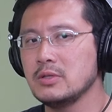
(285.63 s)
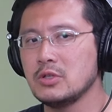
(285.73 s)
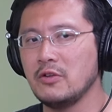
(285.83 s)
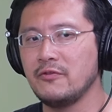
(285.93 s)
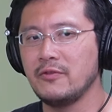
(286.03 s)

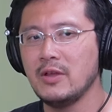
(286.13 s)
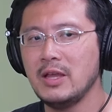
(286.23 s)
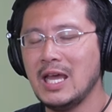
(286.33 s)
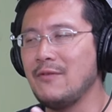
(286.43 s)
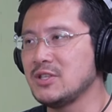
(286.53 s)
sort of
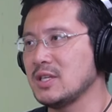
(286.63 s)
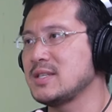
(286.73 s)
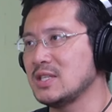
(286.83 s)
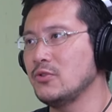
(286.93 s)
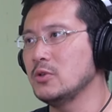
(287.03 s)
have a
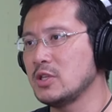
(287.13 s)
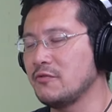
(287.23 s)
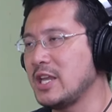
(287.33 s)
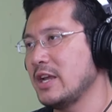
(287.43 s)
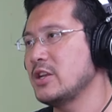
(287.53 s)
successful sort
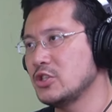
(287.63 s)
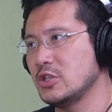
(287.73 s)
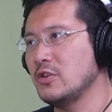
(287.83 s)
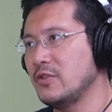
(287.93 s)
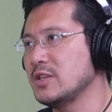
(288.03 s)
of tech
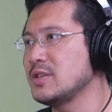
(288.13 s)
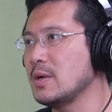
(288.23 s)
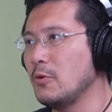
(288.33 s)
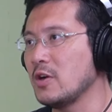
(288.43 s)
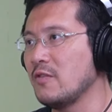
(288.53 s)
initiative in the
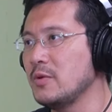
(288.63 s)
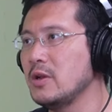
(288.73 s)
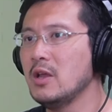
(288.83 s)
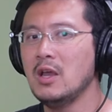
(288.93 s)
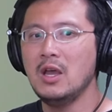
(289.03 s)
Singapore government